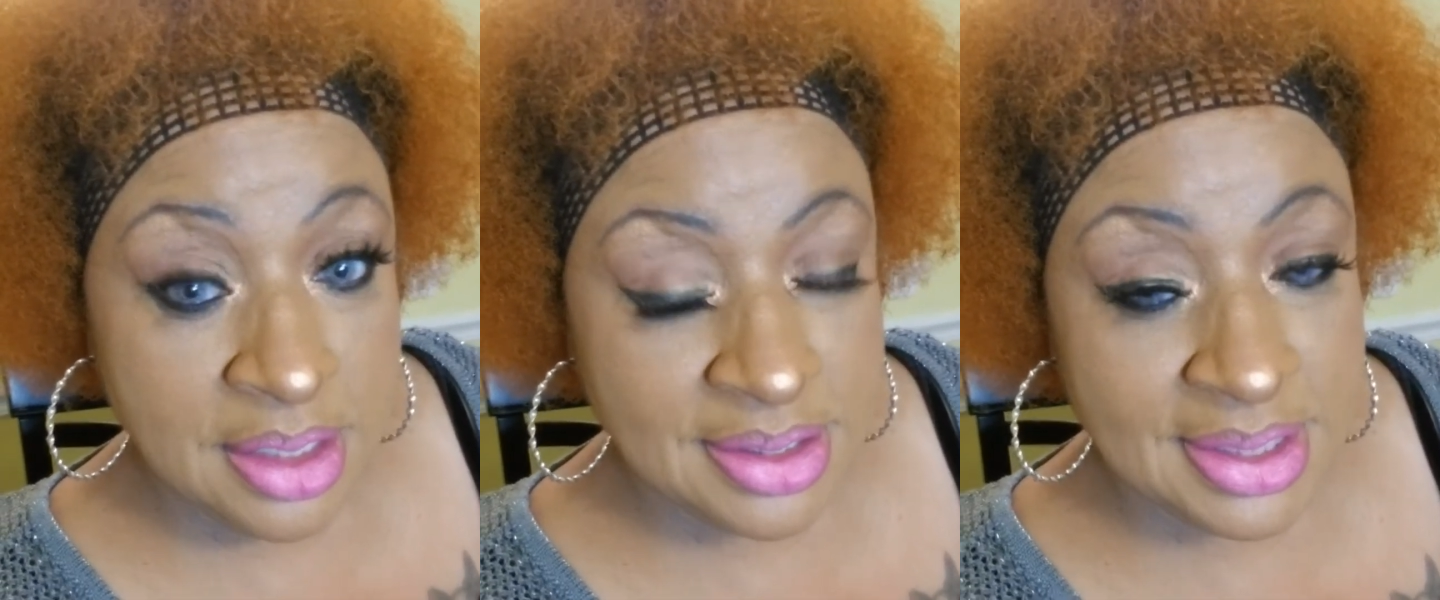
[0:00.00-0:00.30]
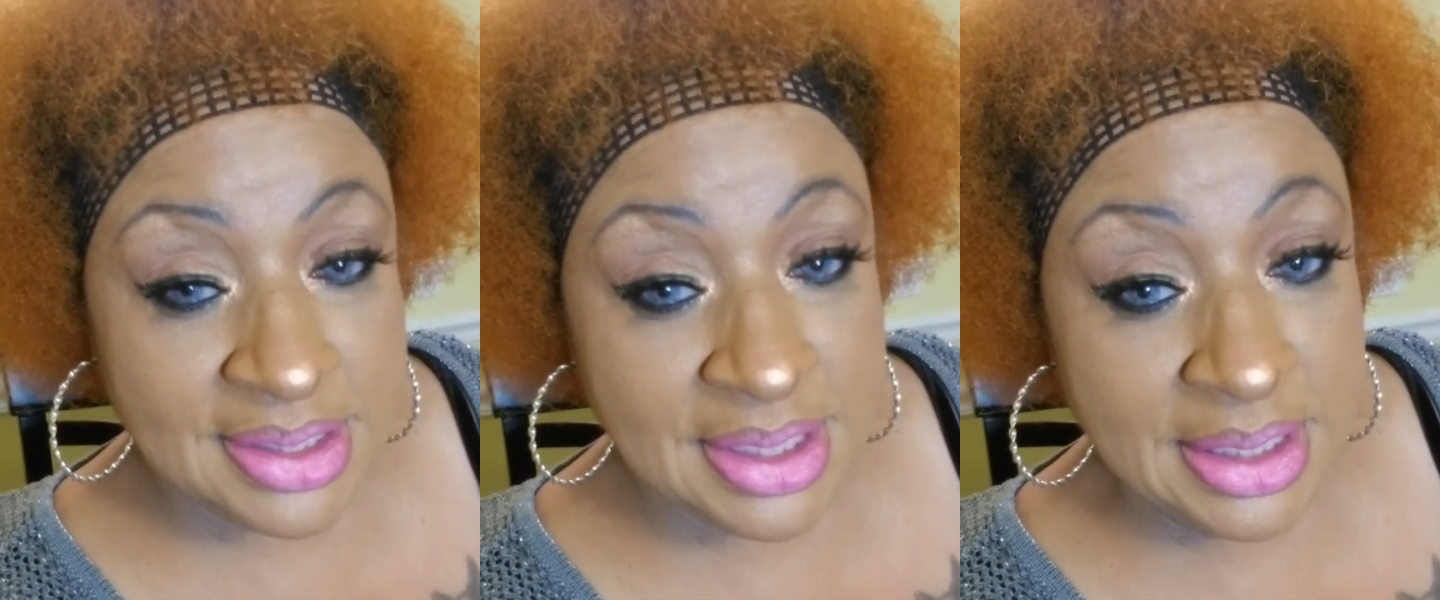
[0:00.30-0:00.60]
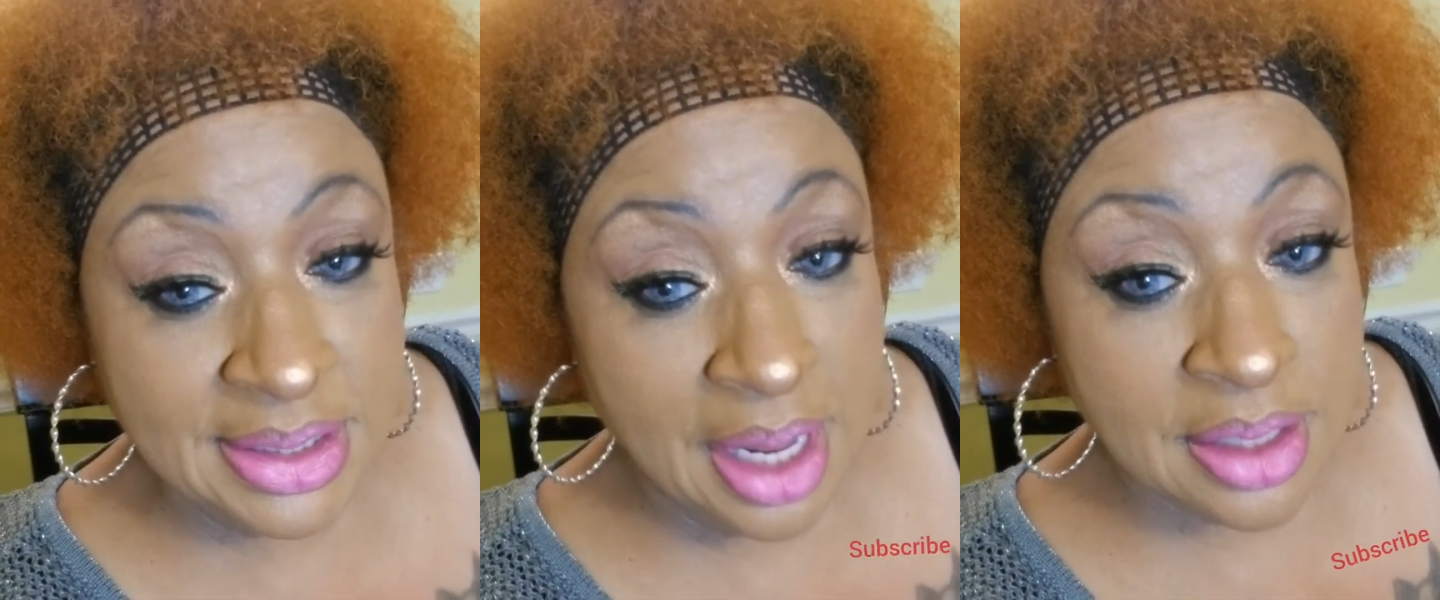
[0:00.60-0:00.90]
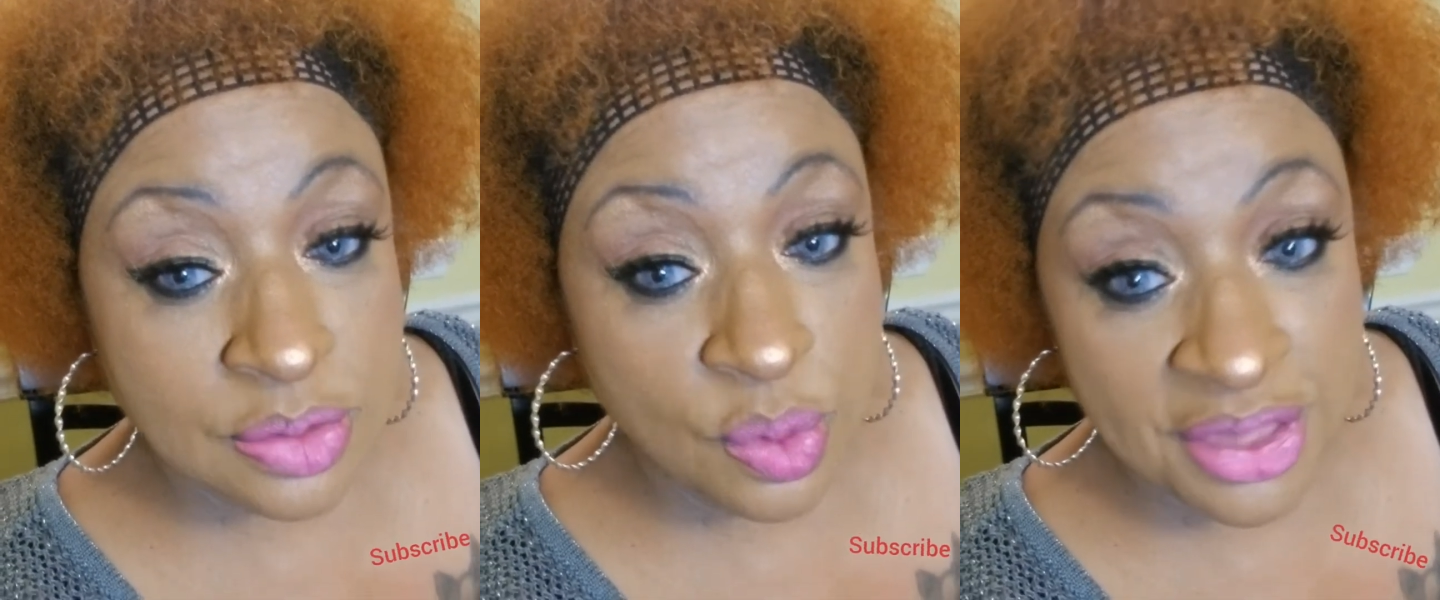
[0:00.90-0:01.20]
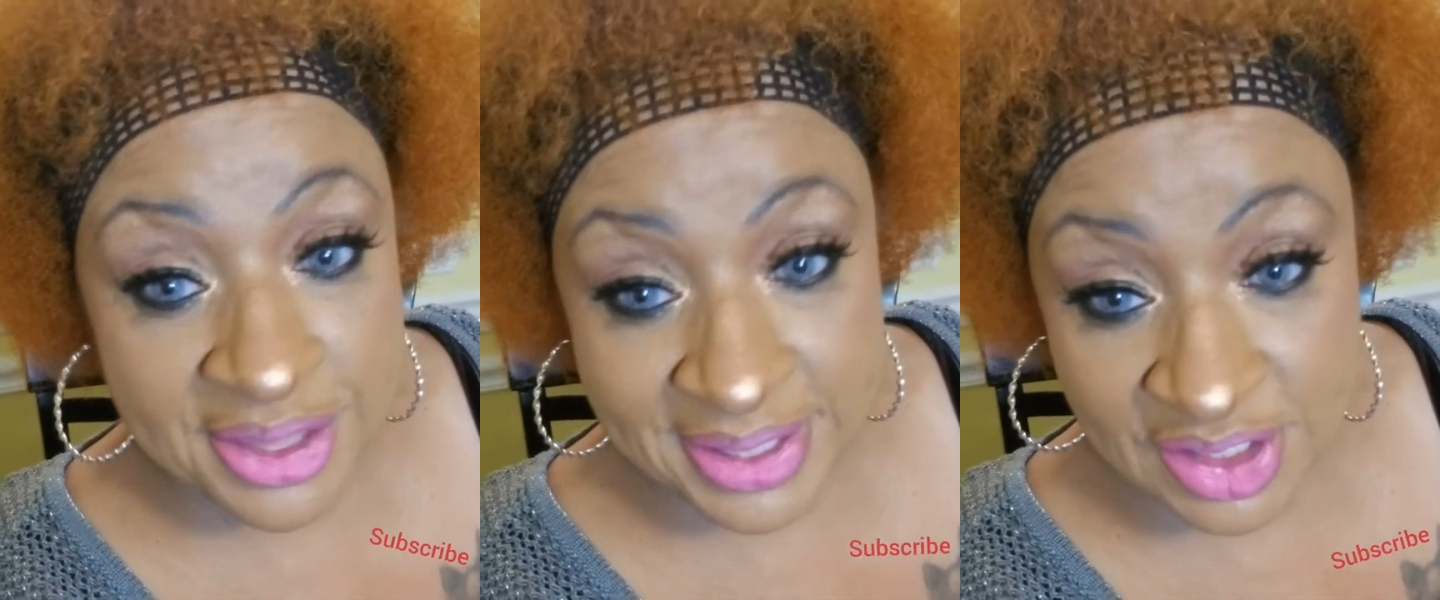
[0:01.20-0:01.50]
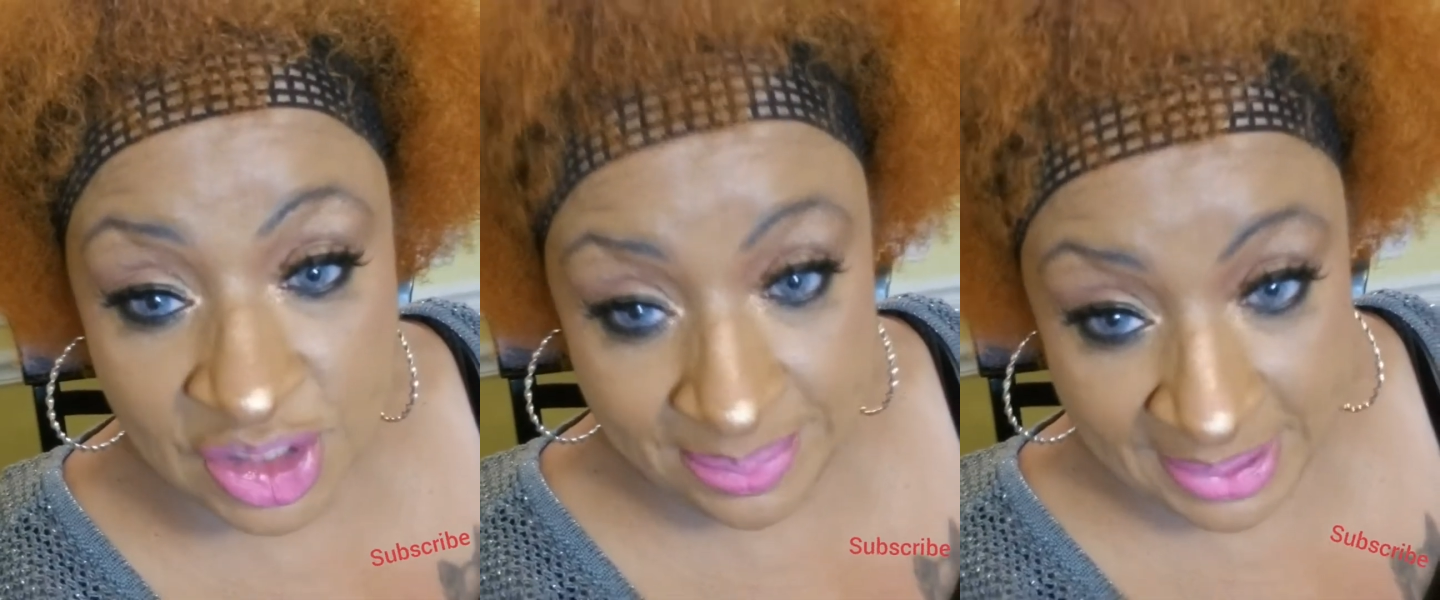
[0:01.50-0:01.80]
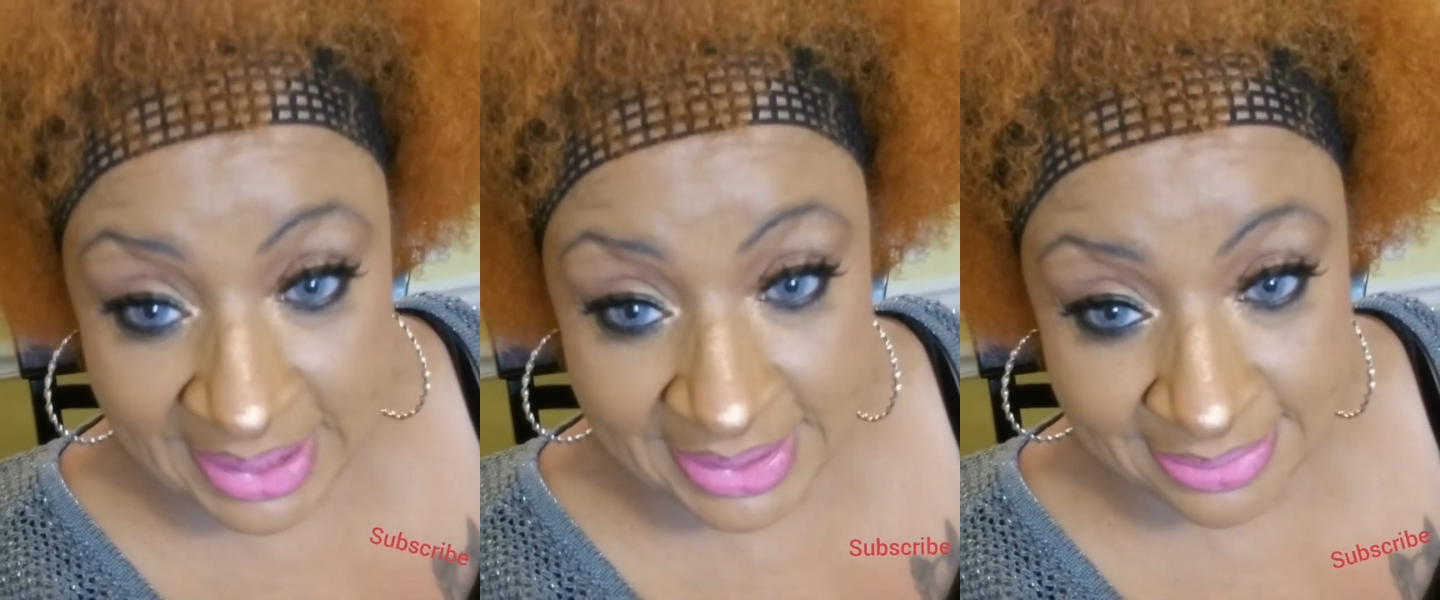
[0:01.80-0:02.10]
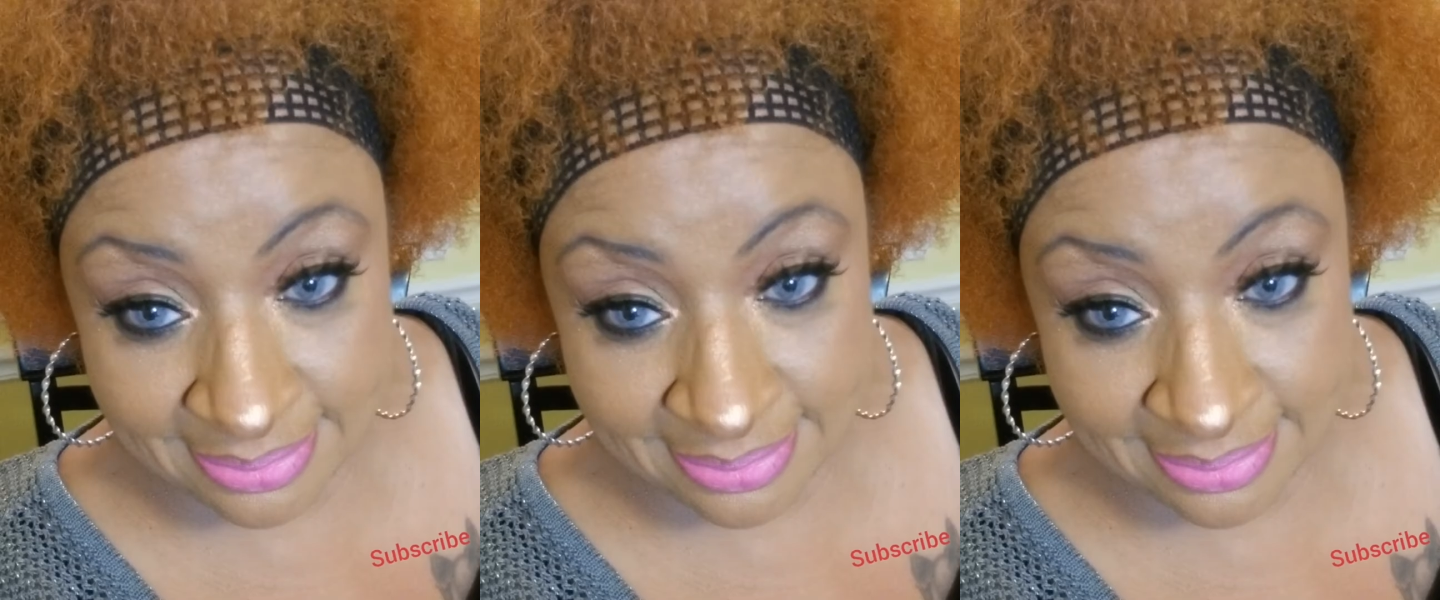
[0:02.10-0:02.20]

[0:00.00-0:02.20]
$16 with shipping